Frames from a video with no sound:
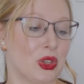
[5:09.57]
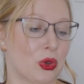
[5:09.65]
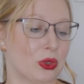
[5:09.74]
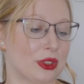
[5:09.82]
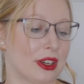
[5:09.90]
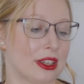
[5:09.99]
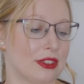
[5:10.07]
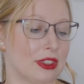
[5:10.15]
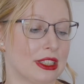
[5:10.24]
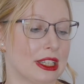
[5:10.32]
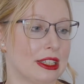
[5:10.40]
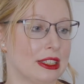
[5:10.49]
John
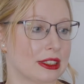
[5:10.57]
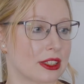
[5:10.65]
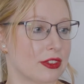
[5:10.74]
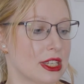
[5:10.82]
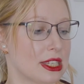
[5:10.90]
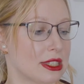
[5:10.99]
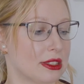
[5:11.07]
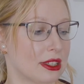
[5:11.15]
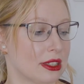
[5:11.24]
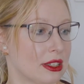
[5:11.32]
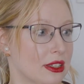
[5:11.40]
Ajvide Lindqvist.